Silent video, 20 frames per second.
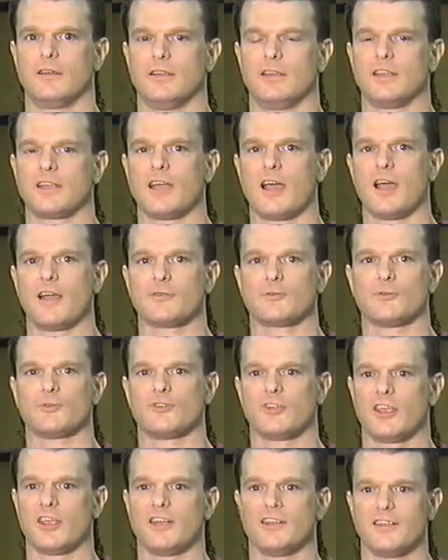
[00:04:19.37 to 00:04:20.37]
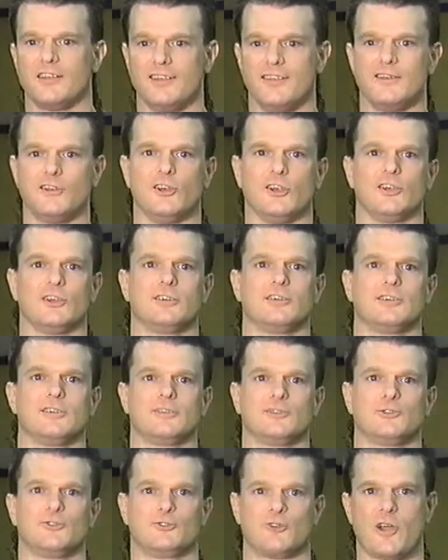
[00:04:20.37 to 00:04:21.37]
And the guys were saying, here,
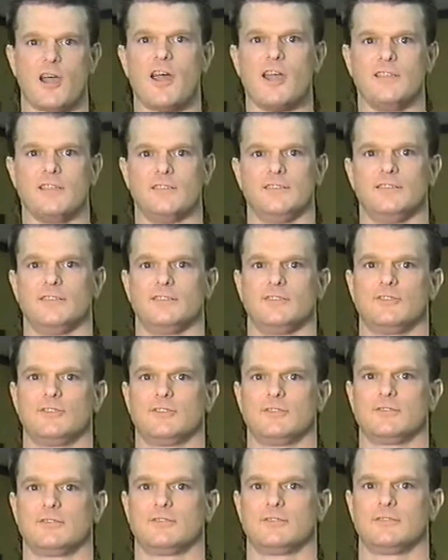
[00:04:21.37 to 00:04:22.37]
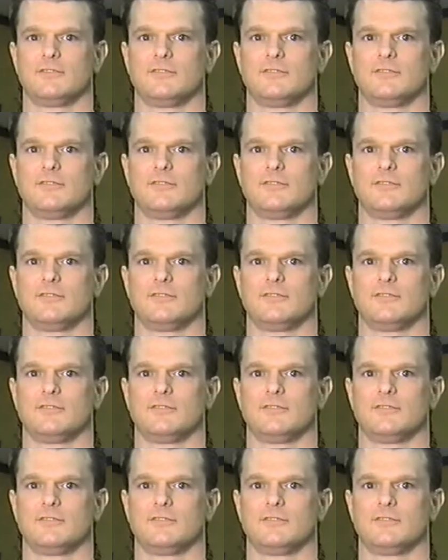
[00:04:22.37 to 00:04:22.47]
try this.